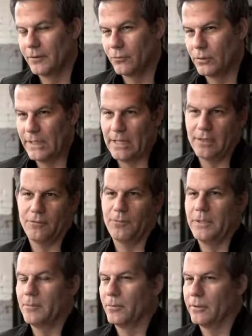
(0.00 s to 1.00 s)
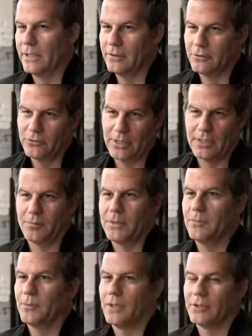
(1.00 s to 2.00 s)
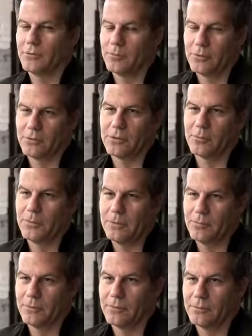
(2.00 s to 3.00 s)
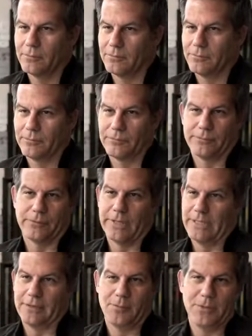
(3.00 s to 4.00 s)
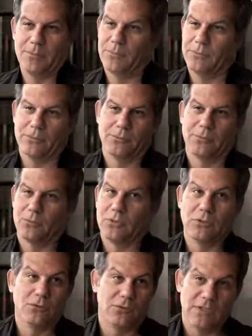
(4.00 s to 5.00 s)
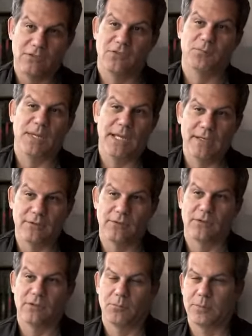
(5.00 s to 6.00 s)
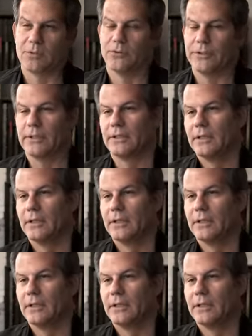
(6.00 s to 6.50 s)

creative people, energetic people, entrepreneurial people, like the people who use this space, this building.